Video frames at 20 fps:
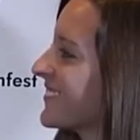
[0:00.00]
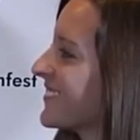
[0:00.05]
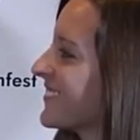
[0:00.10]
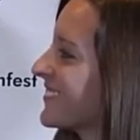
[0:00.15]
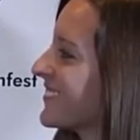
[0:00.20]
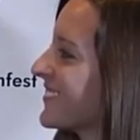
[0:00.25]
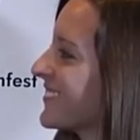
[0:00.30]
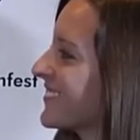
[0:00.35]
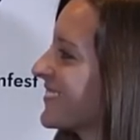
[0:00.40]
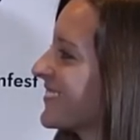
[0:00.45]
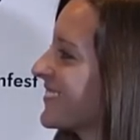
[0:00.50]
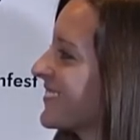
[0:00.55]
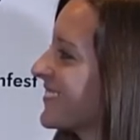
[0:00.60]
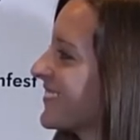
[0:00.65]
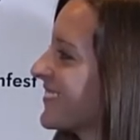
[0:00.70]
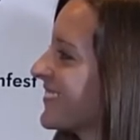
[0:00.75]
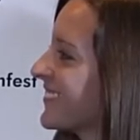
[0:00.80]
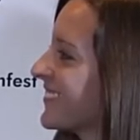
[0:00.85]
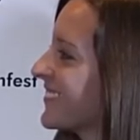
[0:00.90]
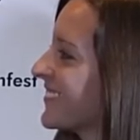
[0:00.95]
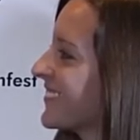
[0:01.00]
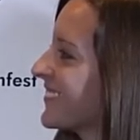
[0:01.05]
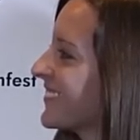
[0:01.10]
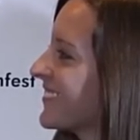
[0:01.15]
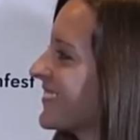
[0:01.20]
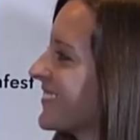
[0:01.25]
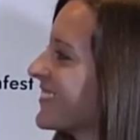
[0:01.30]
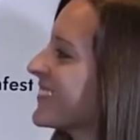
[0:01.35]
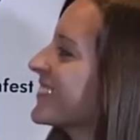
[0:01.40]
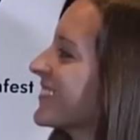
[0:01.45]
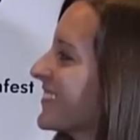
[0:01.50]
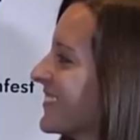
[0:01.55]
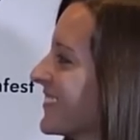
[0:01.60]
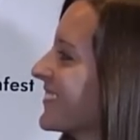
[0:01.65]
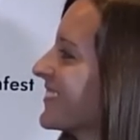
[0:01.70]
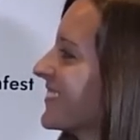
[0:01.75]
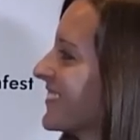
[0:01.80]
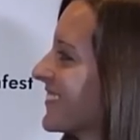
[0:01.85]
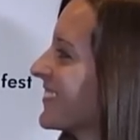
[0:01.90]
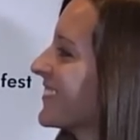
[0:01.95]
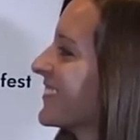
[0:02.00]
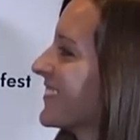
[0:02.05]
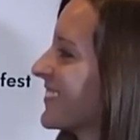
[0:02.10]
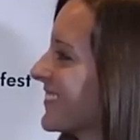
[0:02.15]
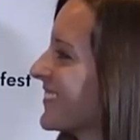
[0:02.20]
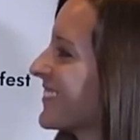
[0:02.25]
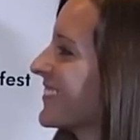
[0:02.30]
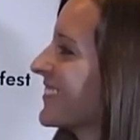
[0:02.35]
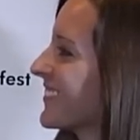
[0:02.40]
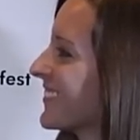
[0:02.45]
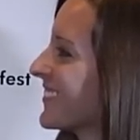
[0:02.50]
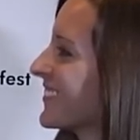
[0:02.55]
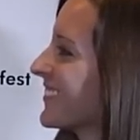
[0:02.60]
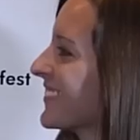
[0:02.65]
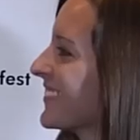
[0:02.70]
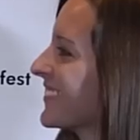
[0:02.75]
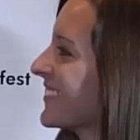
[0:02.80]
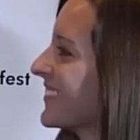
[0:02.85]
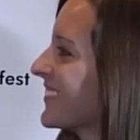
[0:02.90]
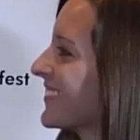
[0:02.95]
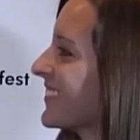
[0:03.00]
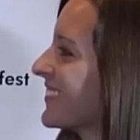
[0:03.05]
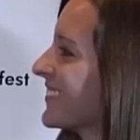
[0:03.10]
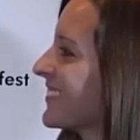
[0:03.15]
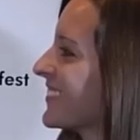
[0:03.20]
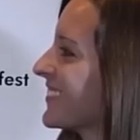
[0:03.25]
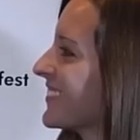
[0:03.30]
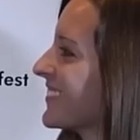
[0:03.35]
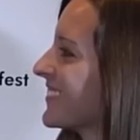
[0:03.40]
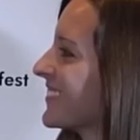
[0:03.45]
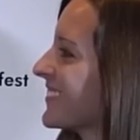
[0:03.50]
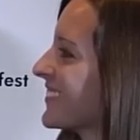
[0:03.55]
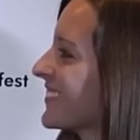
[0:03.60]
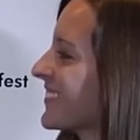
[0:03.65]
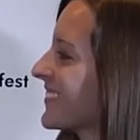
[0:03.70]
The person shown says nothing.